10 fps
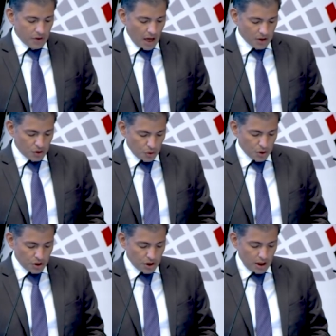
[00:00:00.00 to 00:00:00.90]
a
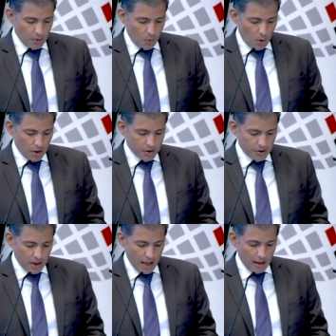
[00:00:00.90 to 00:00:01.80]
surge in world
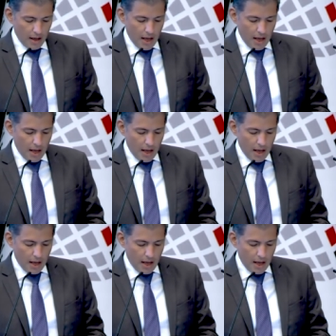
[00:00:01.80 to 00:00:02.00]
trade